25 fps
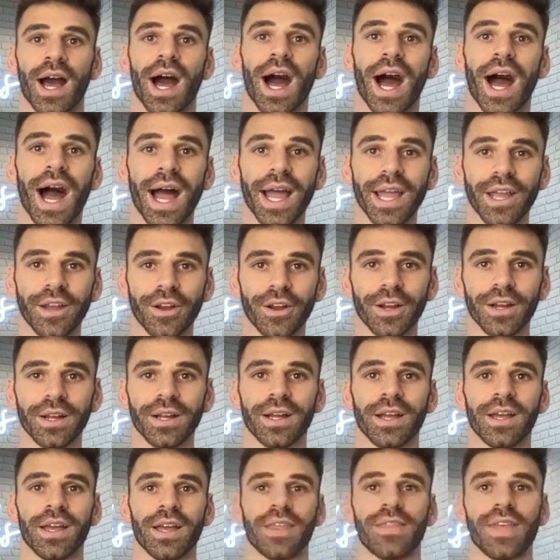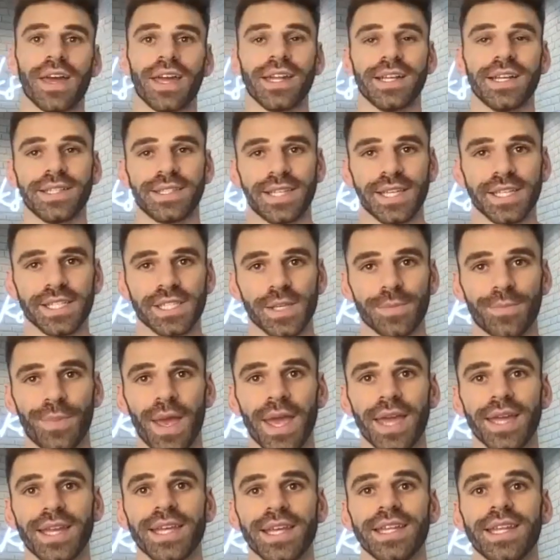higher than
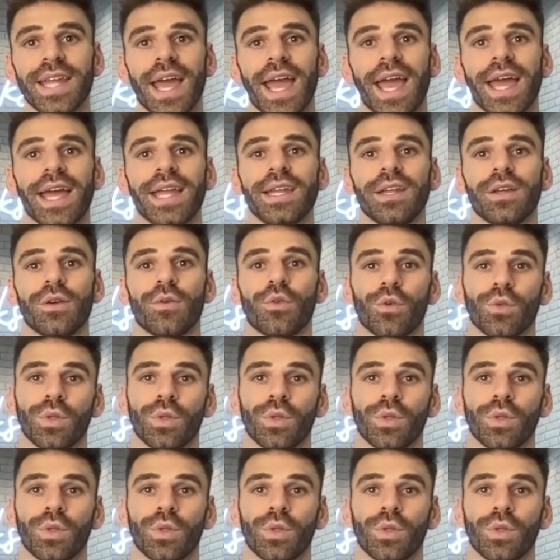anticipated and